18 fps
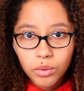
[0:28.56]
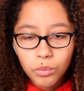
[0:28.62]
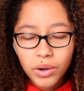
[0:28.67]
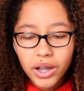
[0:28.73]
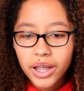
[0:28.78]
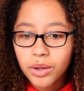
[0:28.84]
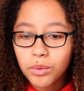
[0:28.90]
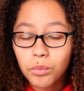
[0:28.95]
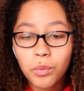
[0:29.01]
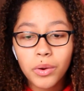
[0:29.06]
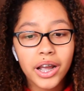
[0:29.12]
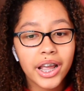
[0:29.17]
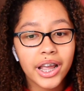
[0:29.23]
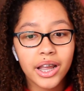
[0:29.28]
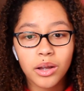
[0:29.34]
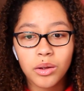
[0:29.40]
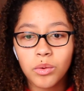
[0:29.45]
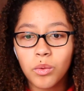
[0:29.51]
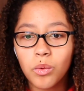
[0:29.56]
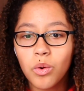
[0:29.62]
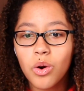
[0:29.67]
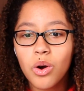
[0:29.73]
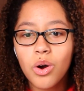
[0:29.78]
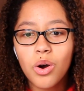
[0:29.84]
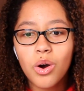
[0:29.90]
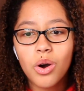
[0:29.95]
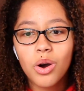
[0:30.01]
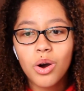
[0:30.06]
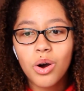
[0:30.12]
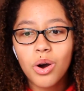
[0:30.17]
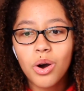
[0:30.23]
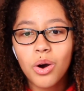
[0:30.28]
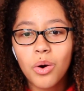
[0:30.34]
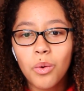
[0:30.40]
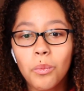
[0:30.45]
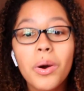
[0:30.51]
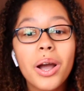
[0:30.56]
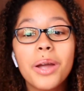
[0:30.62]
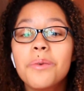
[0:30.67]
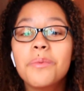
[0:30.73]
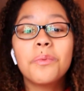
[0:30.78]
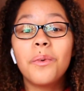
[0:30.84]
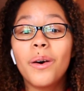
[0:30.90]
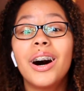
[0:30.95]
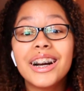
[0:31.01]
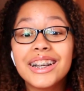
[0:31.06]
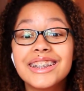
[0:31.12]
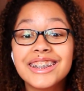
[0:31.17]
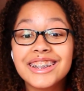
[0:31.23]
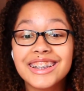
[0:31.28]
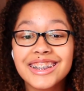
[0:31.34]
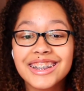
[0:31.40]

Wait, wait. Wait, what?